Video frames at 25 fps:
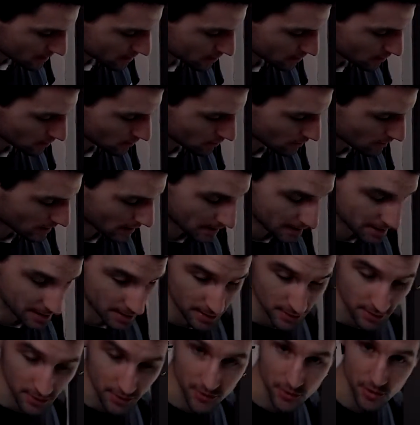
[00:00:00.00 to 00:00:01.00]
So I
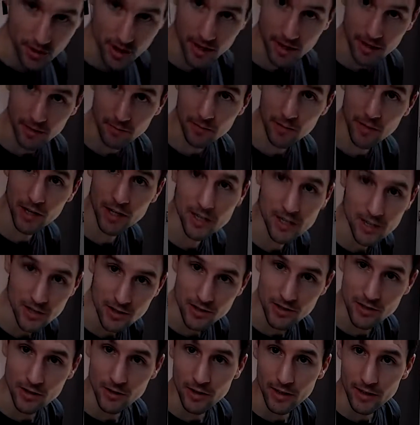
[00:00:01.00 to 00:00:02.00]
didn't try it
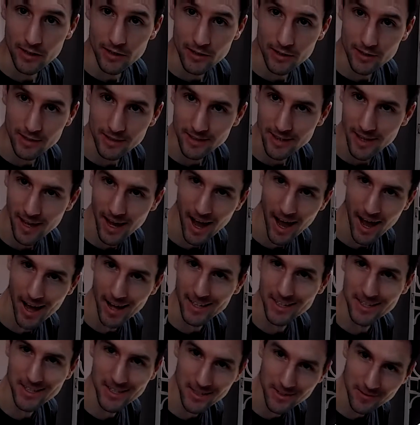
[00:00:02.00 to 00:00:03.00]
much, so I
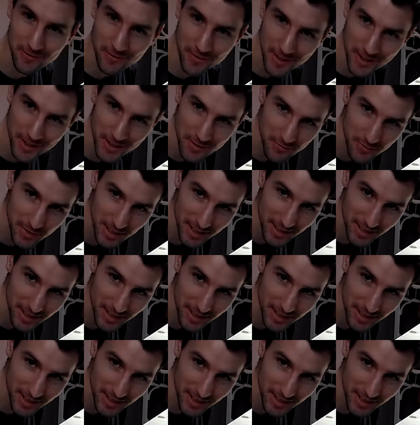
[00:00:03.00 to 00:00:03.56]
actually finished